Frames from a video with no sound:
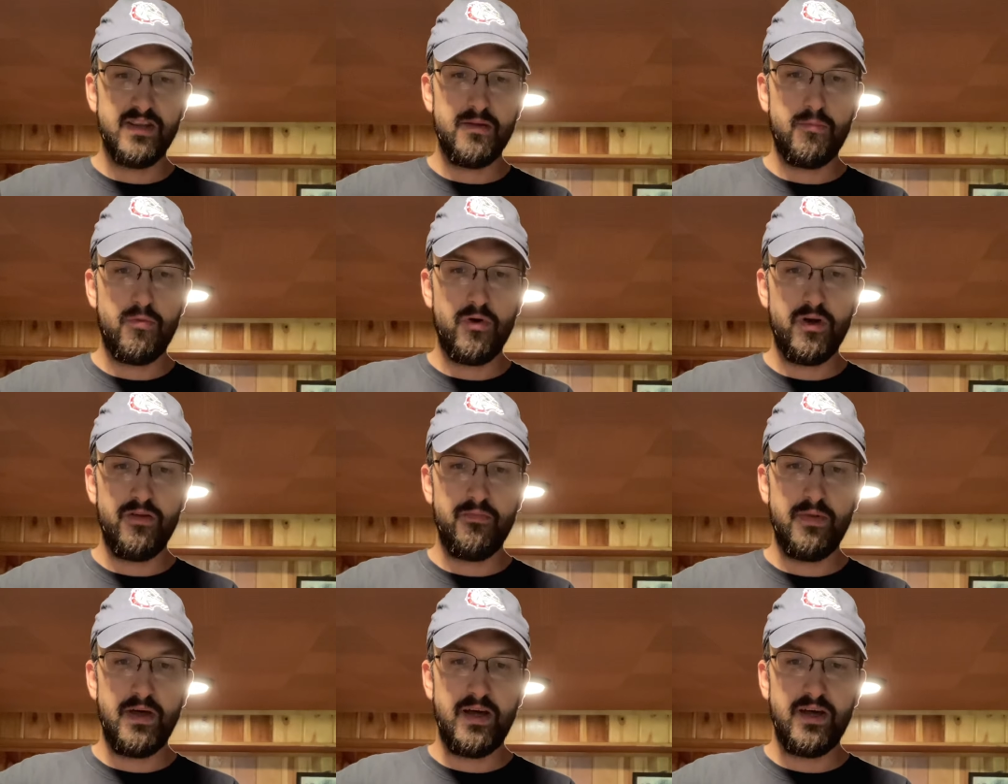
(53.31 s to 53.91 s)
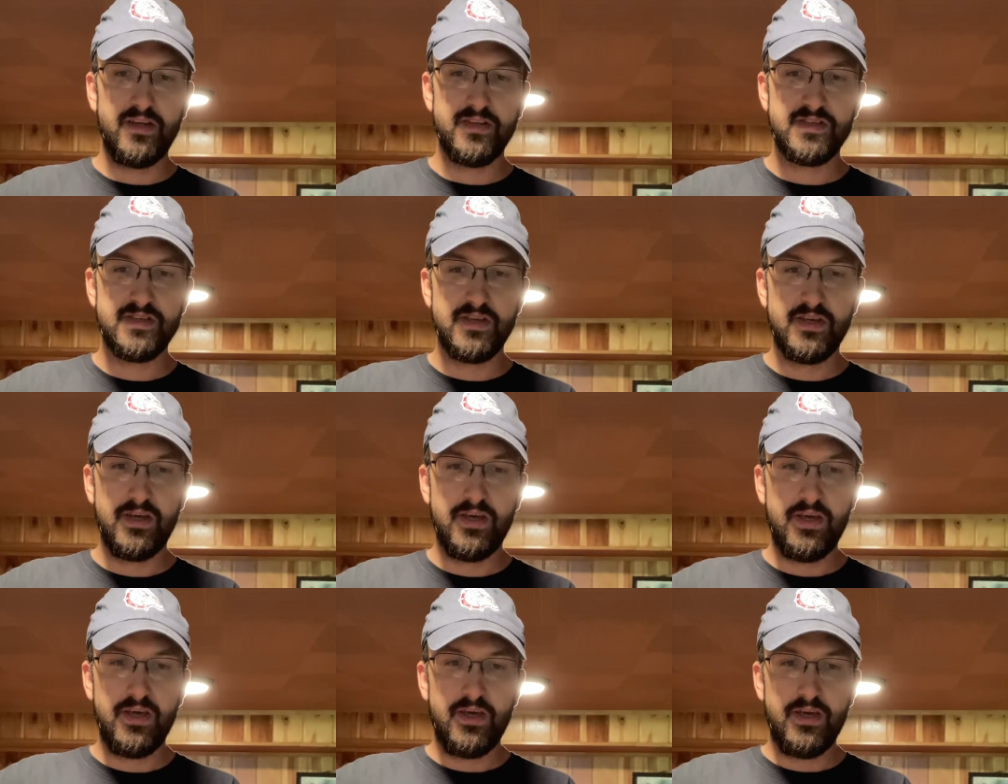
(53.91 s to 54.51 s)
The point of balance
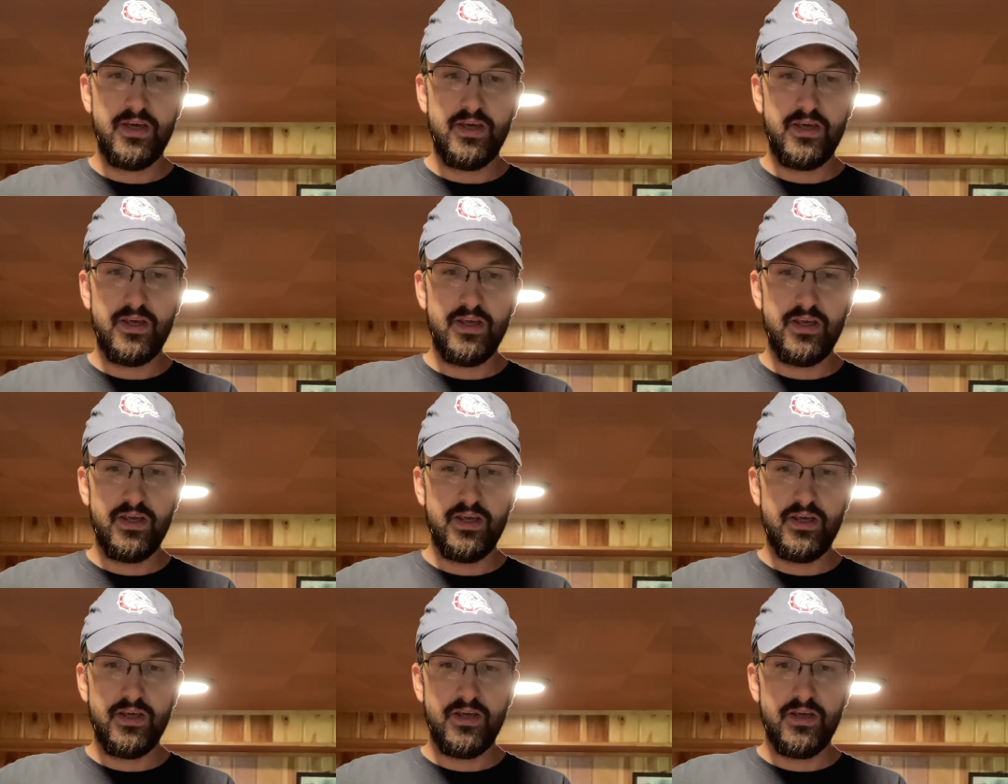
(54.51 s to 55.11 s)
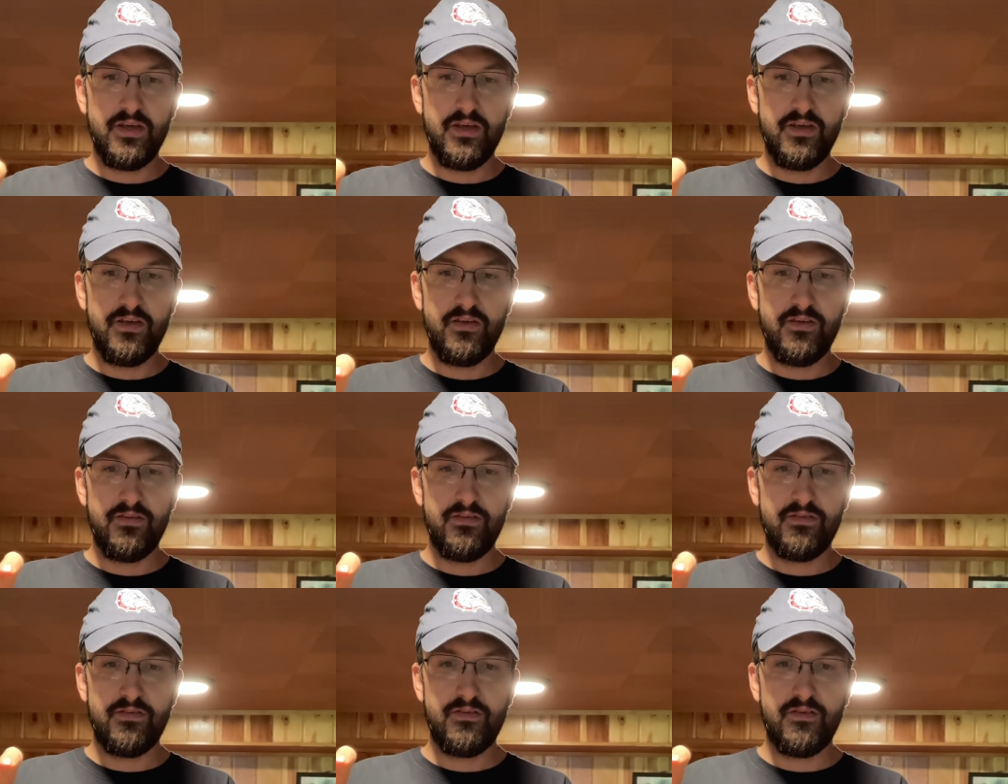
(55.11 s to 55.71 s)

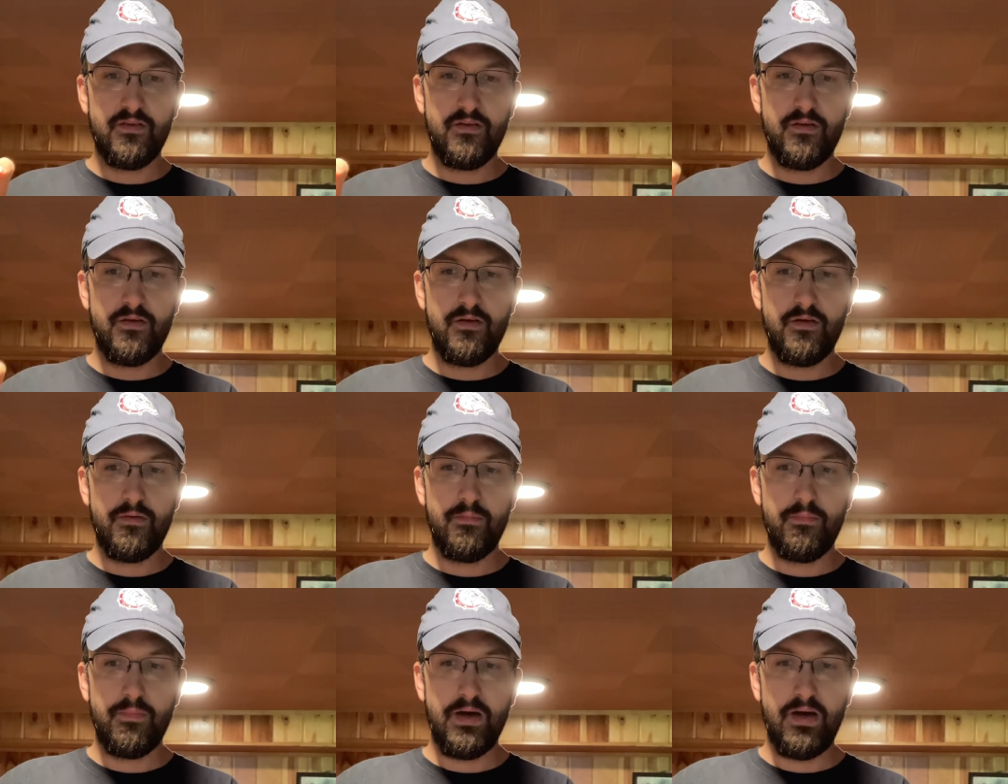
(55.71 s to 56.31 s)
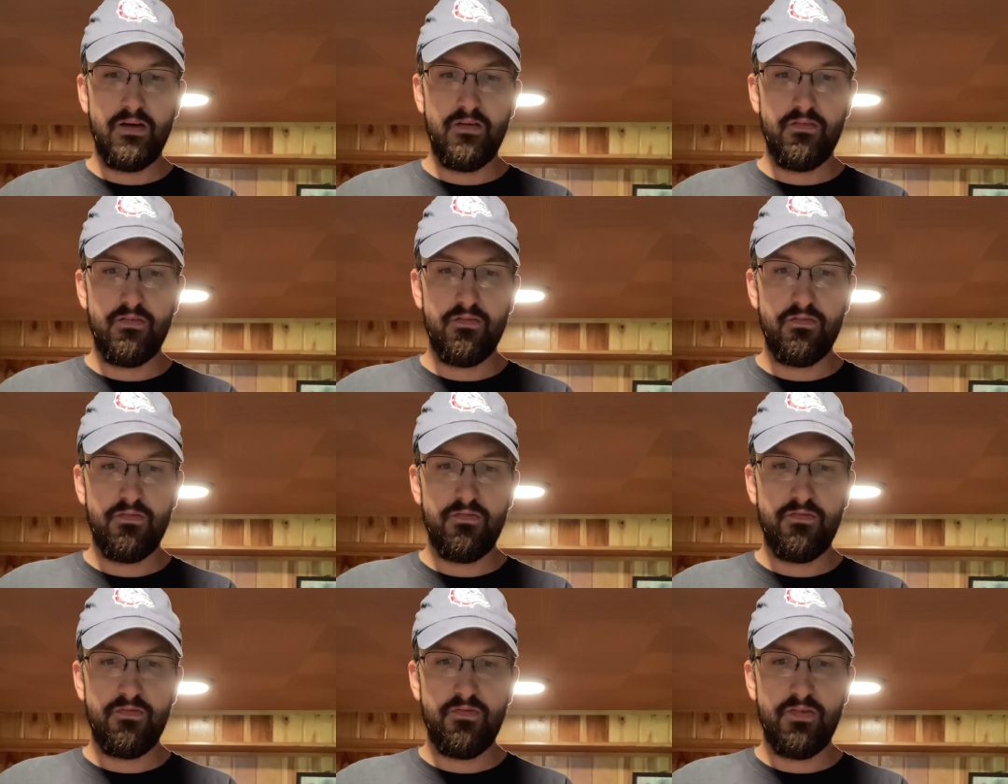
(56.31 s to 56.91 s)
is about
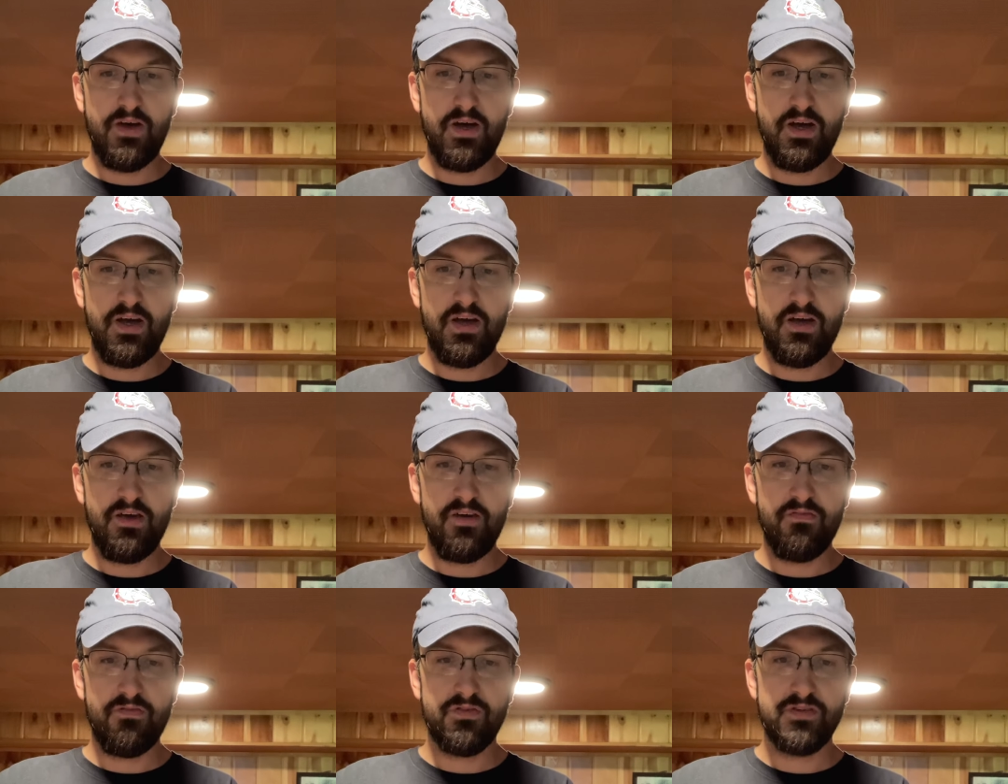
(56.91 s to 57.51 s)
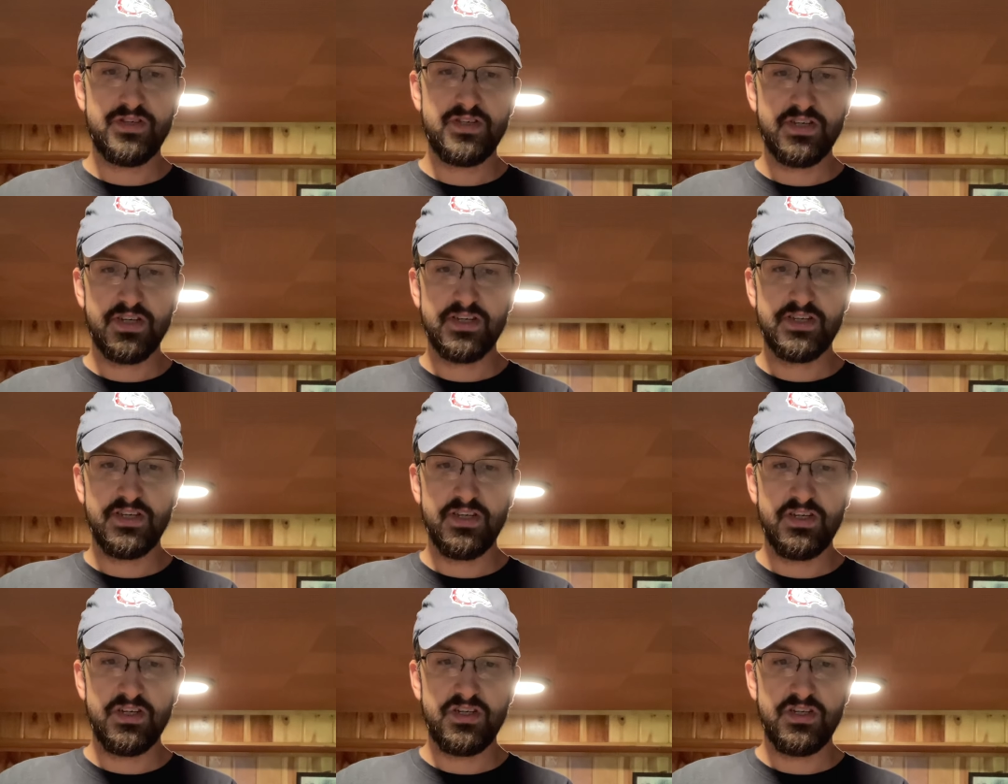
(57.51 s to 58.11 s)
5 or
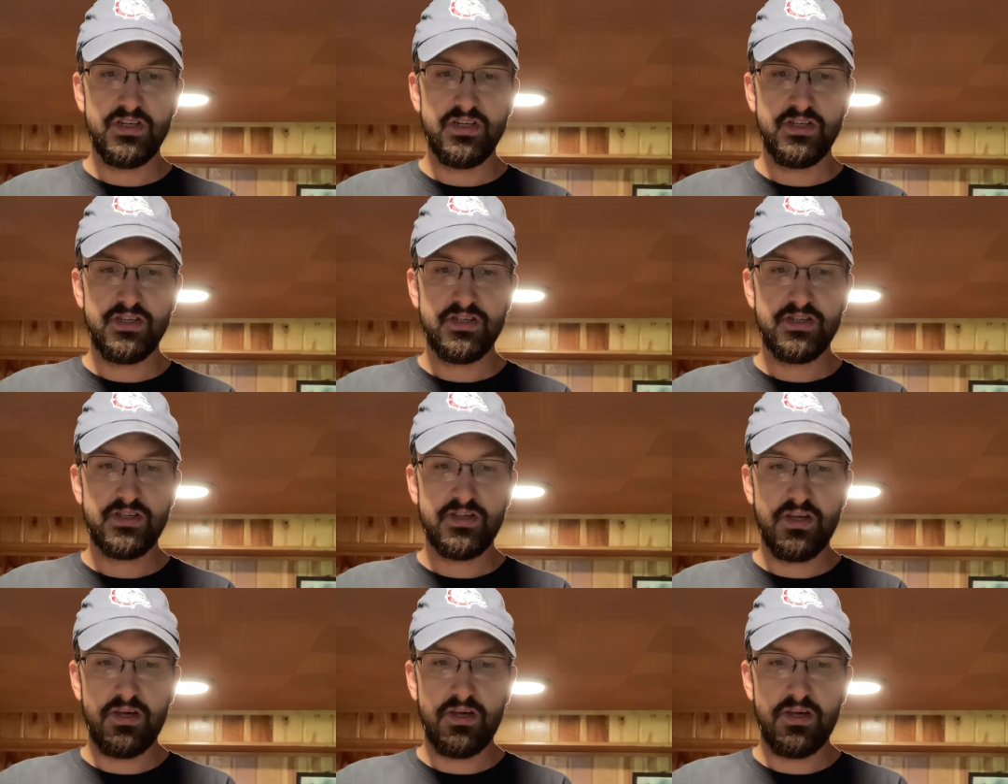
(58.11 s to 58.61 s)
6 inches.